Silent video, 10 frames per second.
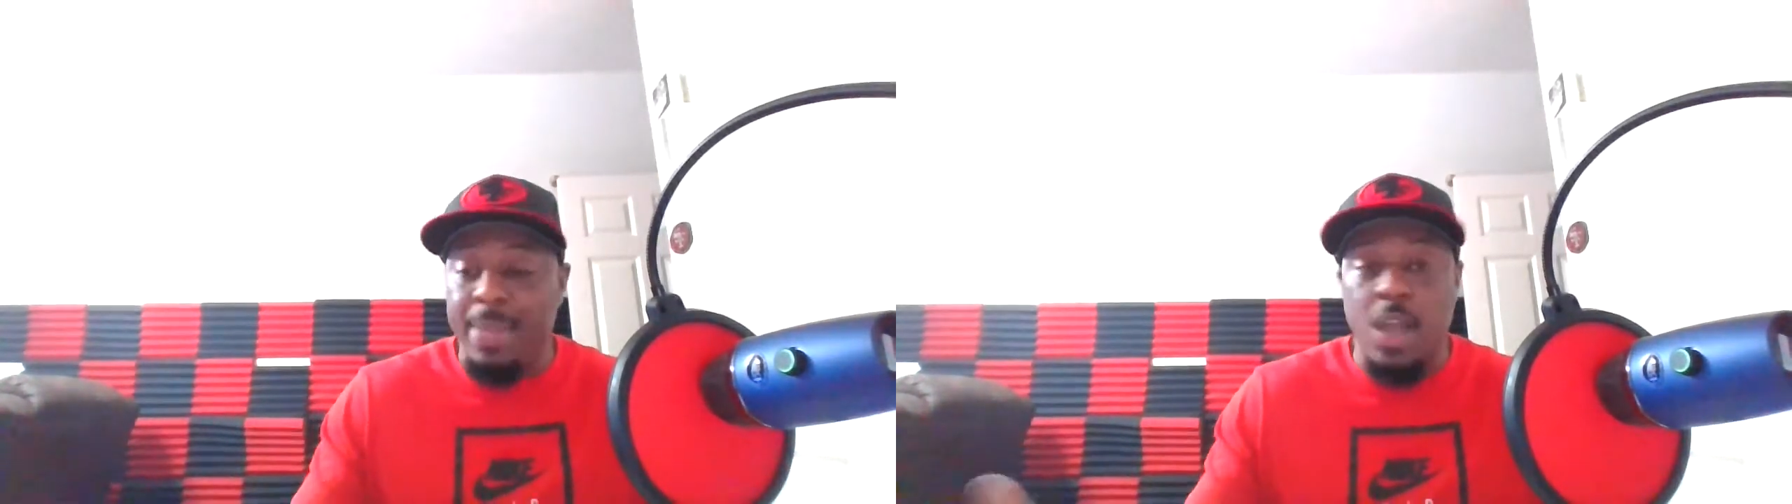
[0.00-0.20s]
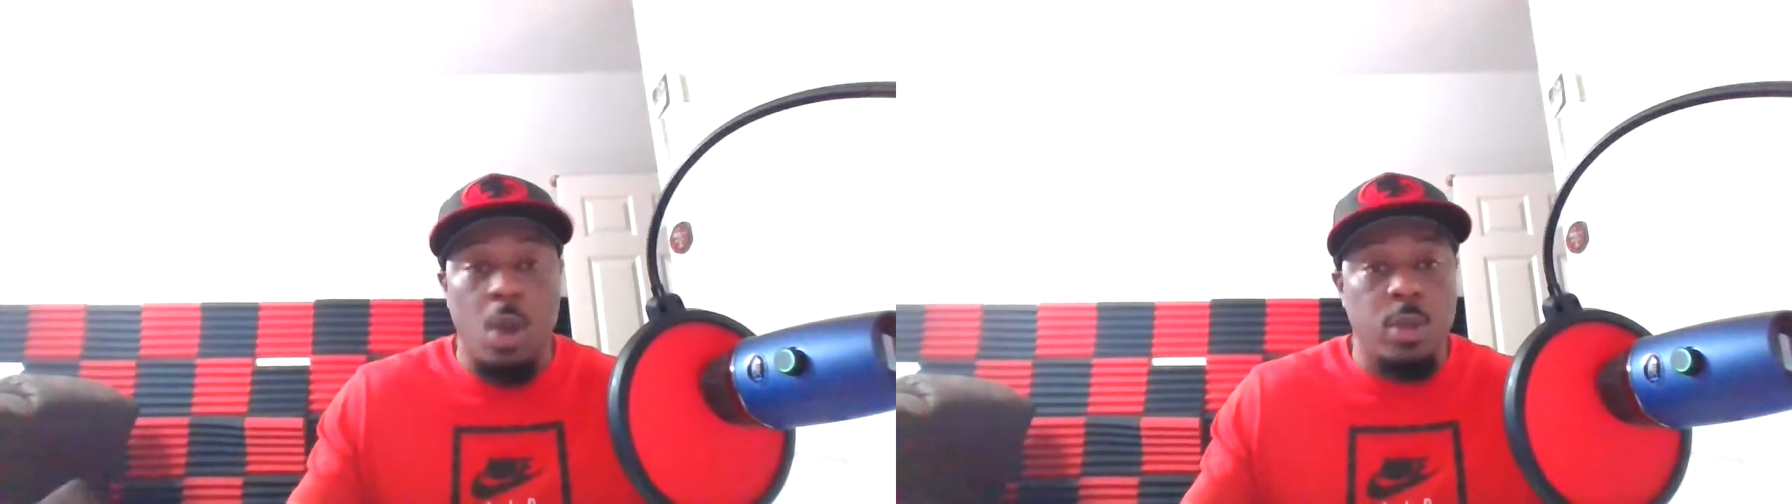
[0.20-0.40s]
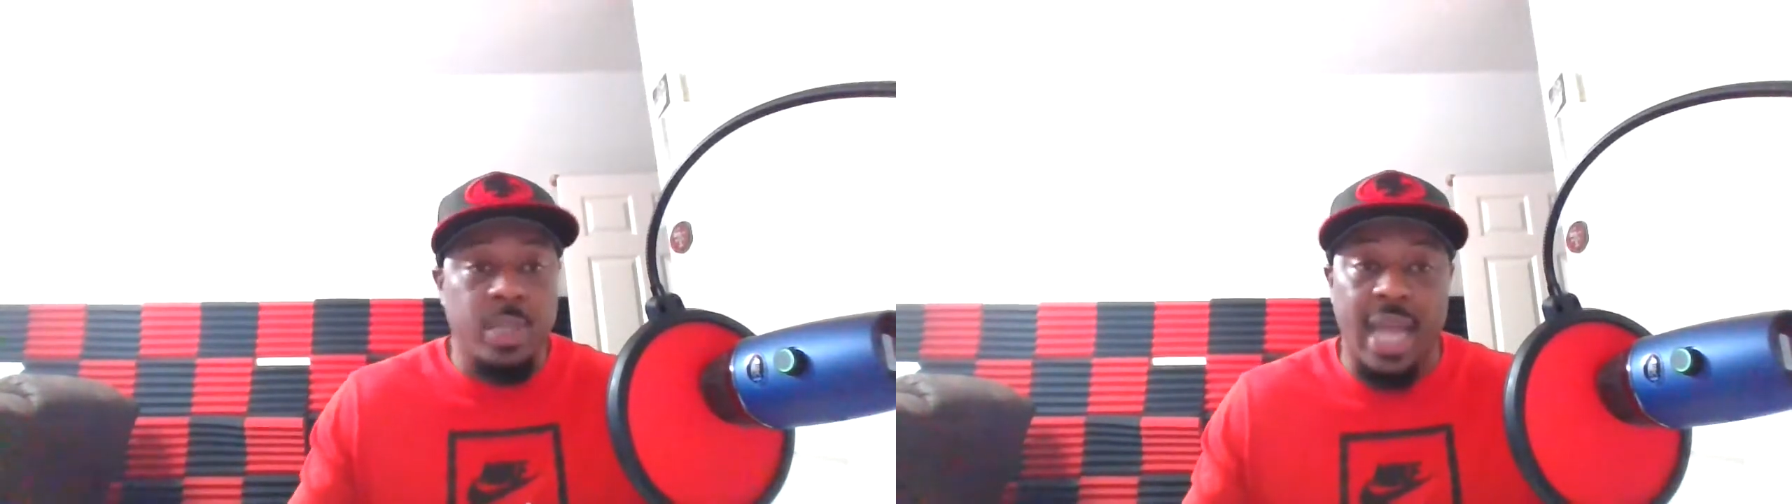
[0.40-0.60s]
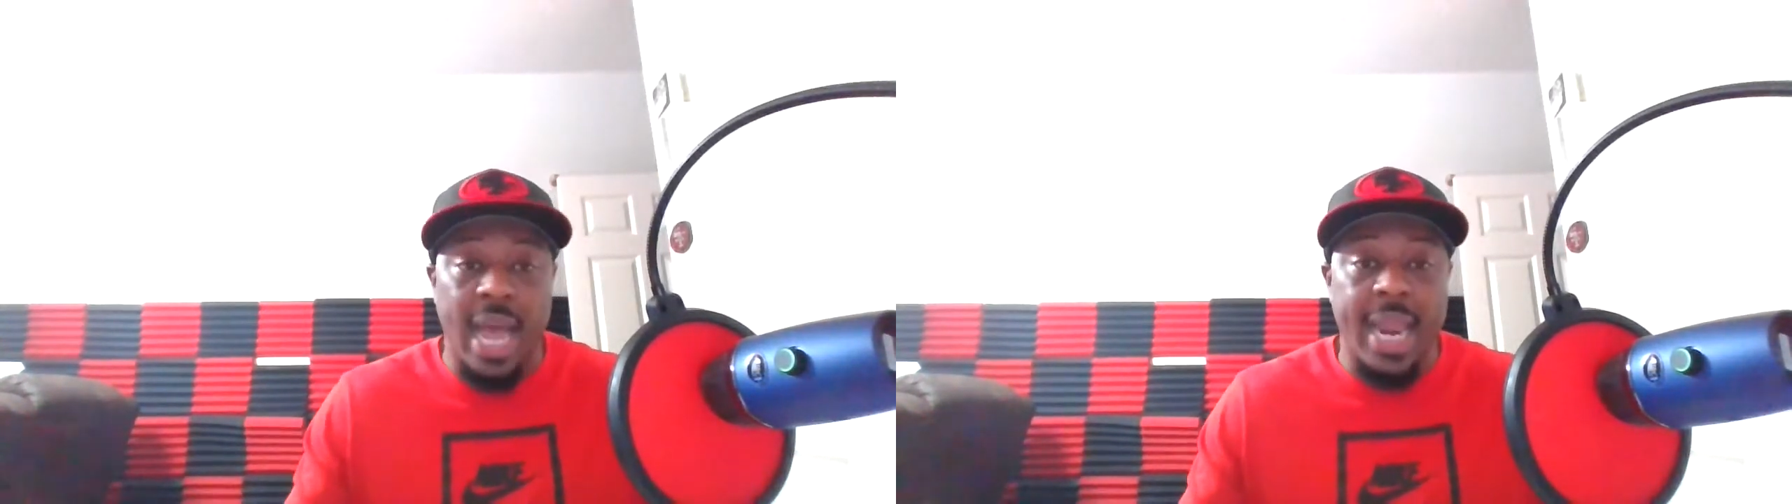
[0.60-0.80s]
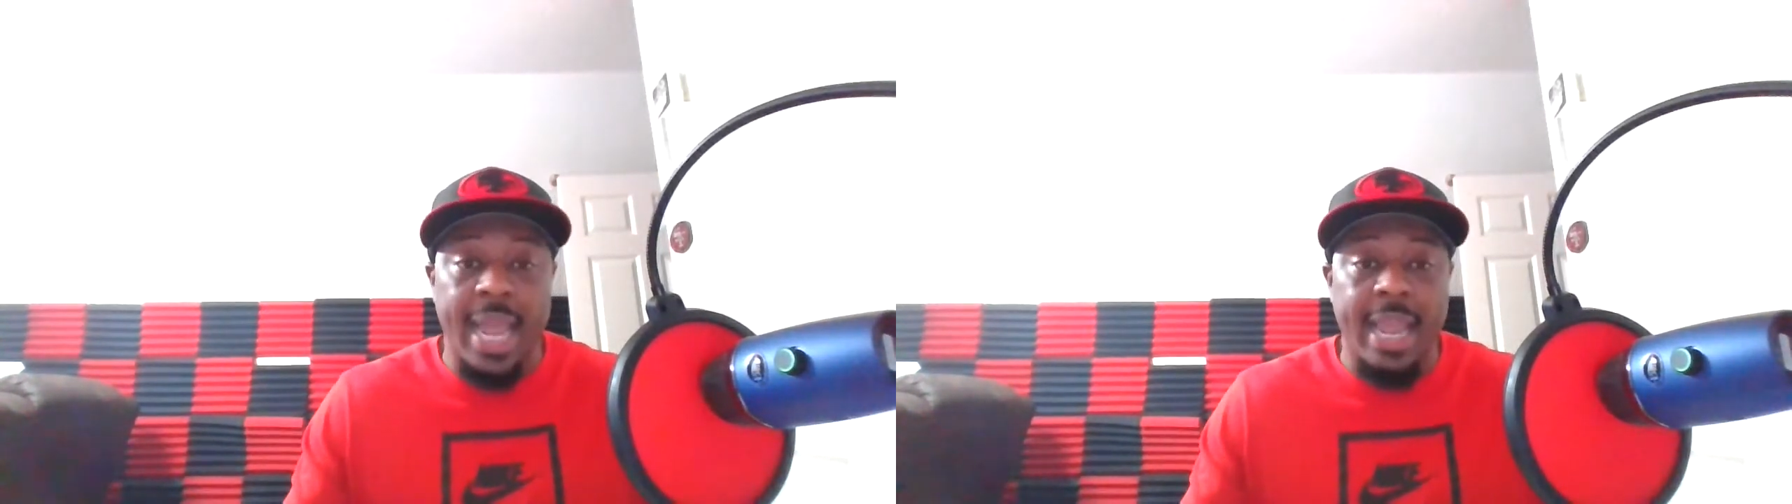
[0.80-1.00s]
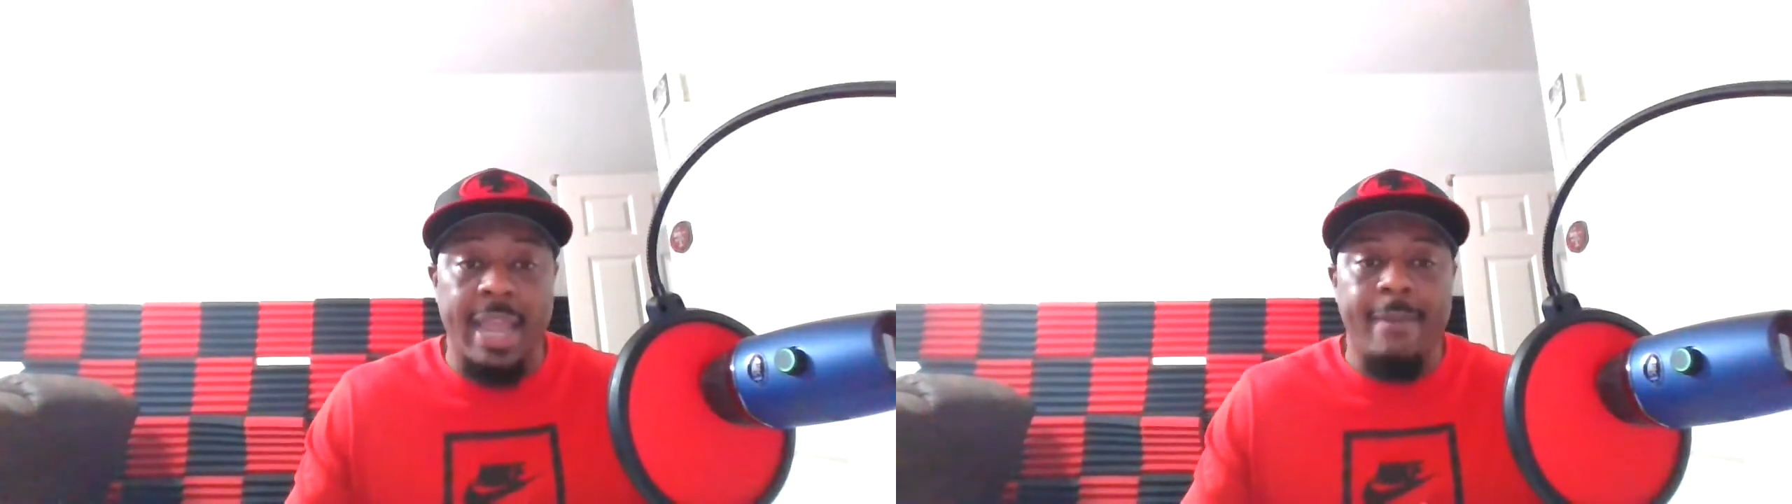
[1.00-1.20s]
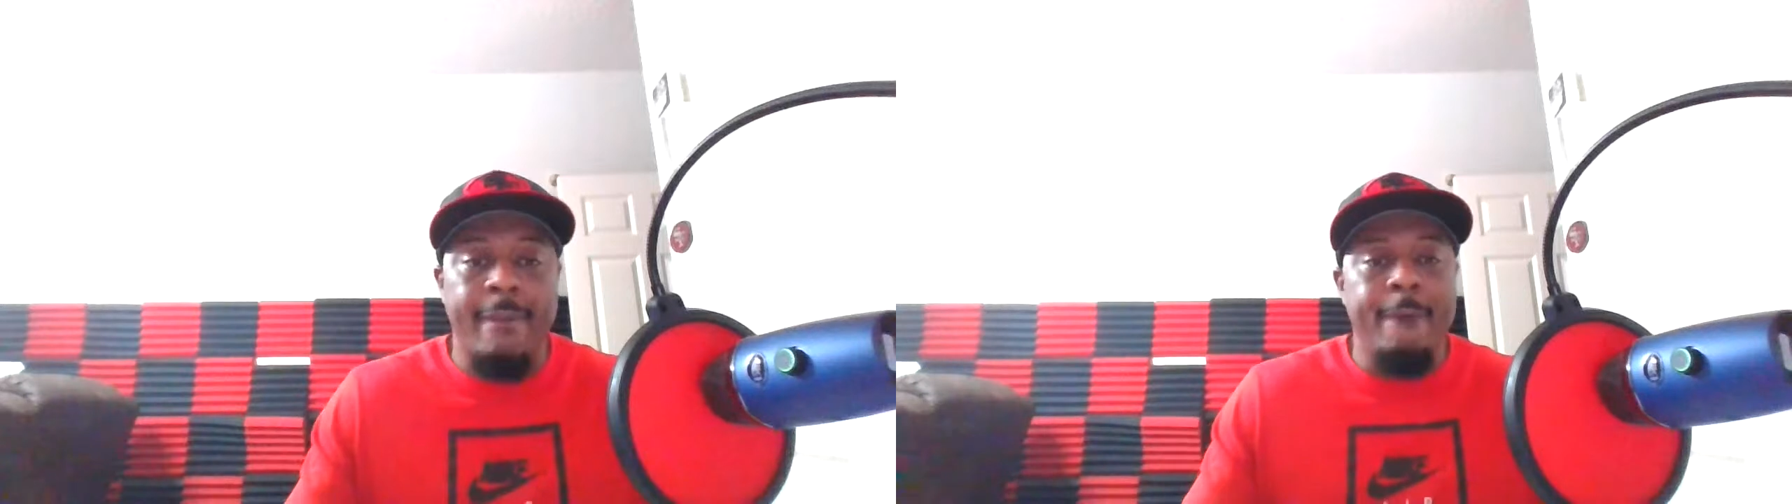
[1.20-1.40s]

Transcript: he goes with the hot hand.